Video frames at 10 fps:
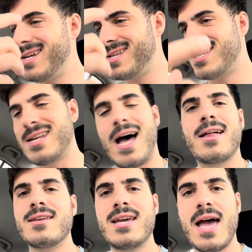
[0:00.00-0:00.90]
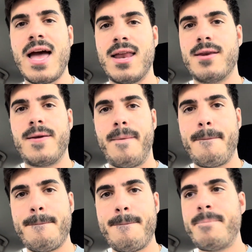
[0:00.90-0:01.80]
It's not the end.
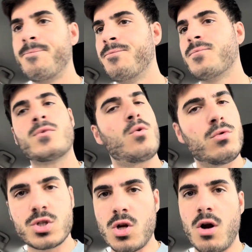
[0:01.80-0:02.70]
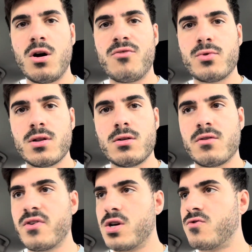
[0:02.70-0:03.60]
We'll start off with a little
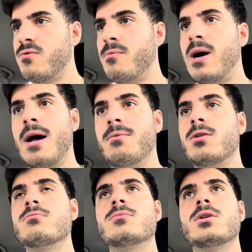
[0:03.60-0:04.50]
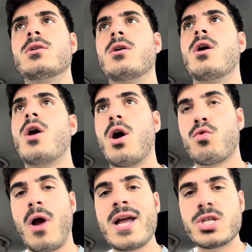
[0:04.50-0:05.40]
verse from the Bible. A
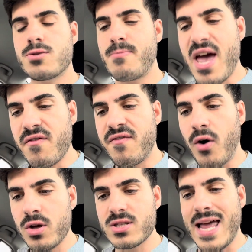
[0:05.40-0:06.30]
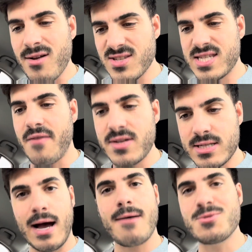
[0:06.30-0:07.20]
righteous man falls down seven
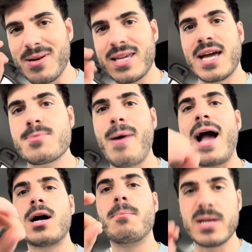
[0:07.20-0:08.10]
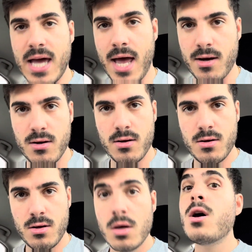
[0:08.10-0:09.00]
times, but he gets back up again.
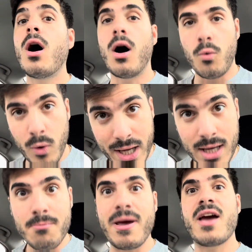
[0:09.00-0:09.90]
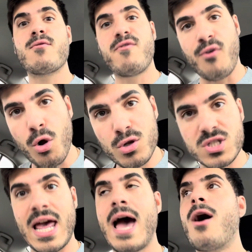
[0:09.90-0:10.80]
A wicked man falls
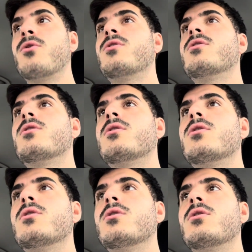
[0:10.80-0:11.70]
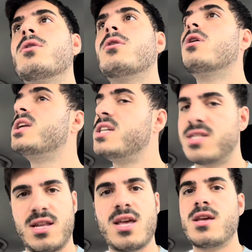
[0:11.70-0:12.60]
down and he
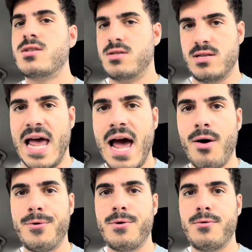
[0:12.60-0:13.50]
stays down.